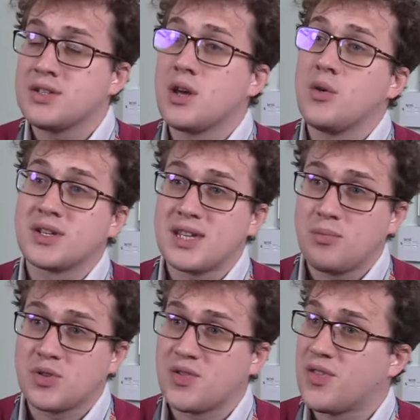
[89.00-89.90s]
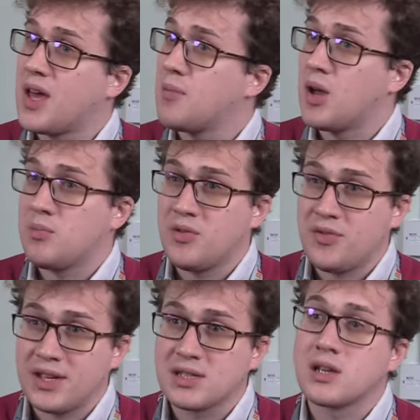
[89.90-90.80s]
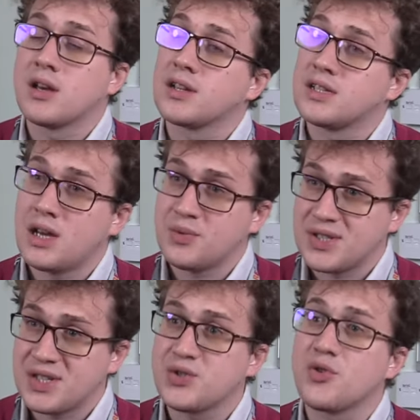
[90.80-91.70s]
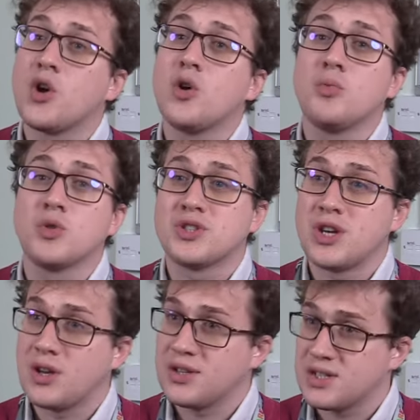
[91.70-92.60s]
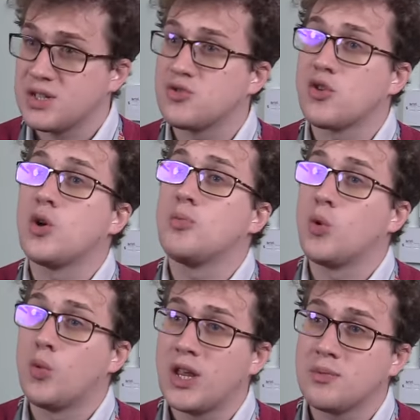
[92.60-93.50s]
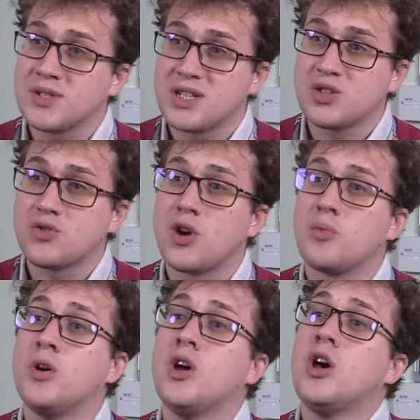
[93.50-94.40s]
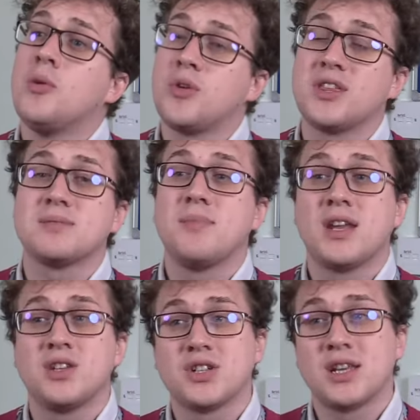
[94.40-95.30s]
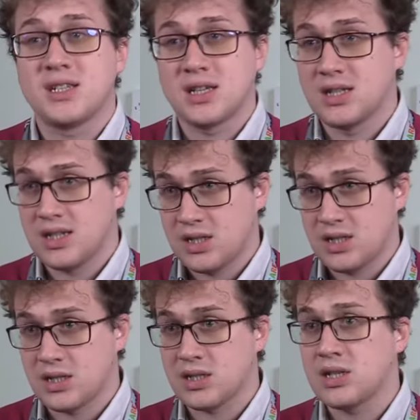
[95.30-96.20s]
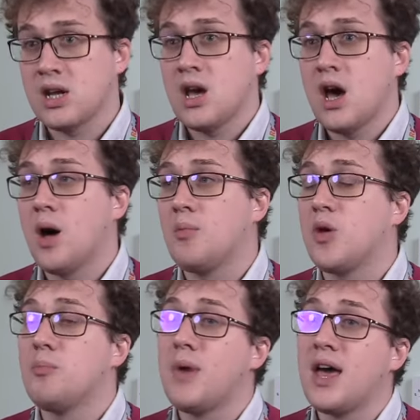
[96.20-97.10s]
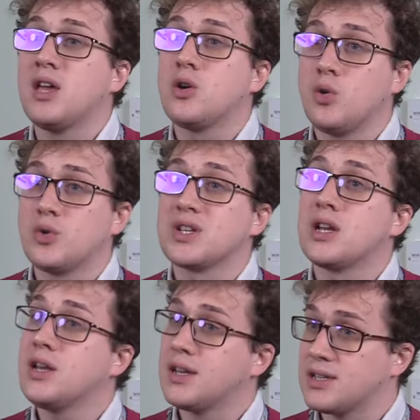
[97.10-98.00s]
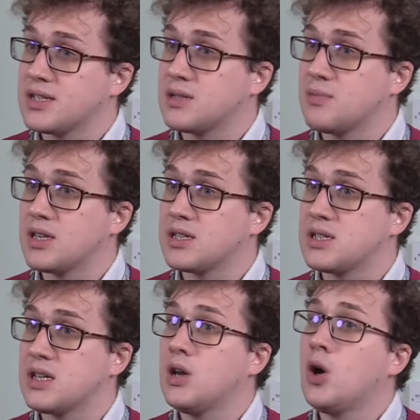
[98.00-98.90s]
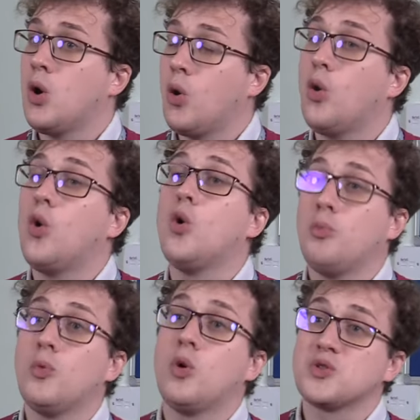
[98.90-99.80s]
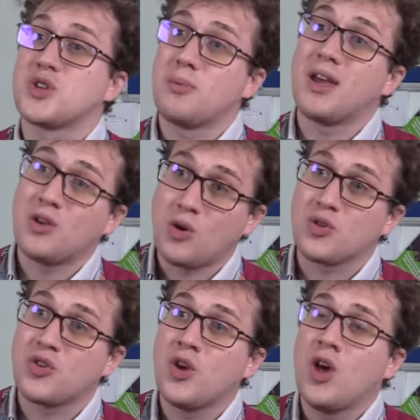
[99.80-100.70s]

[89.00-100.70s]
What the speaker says: So examples of that might be things like Down syndrome or Turner syndrome or Williams syndrome, but there's many genetic conditions that may cause a learning disability or also may not.